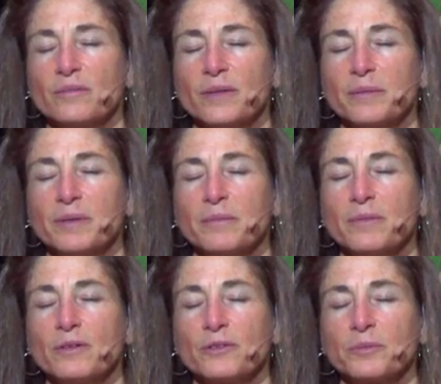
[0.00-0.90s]
might be
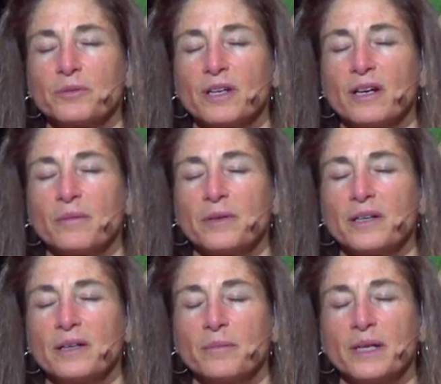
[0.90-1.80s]
most
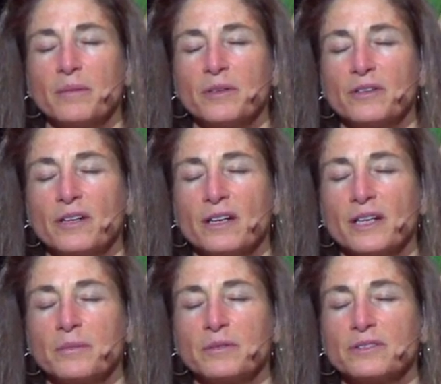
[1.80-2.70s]
predominant, and maybe you're not
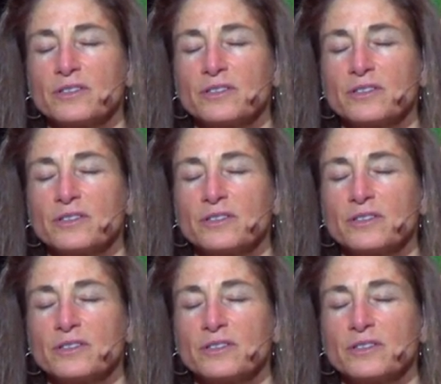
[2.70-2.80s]
able